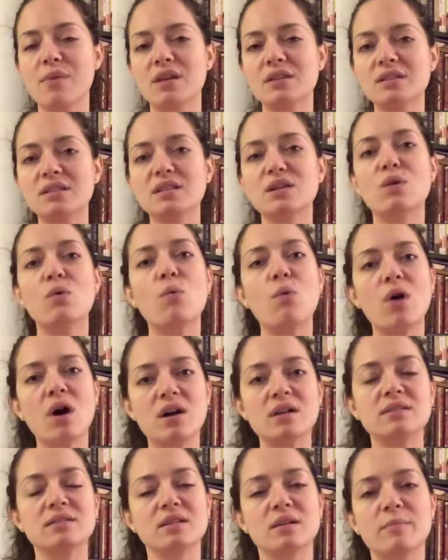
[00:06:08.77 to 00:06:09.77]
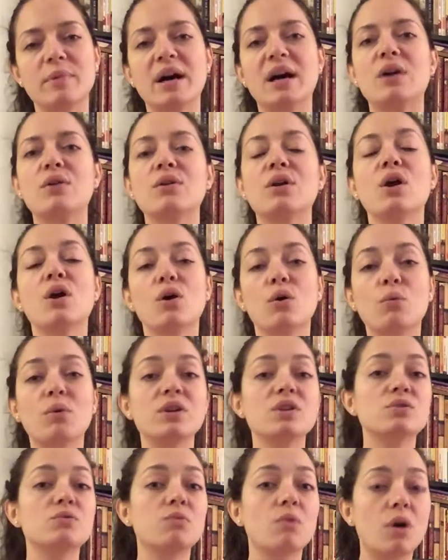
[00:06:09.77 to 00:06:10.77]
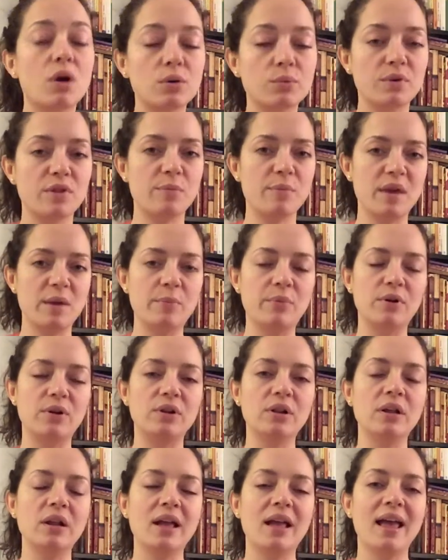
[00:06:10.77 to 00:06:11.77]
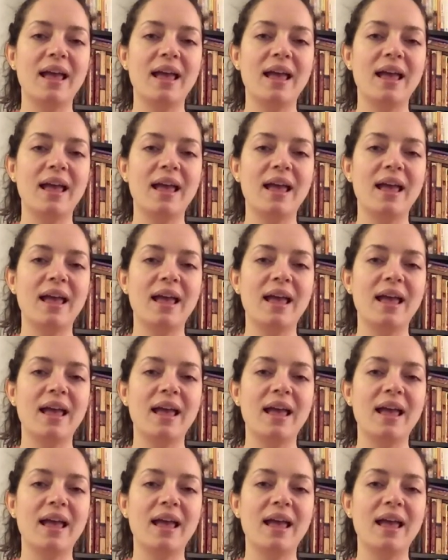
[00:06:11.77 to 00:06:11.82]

It still was about what is wrong with people.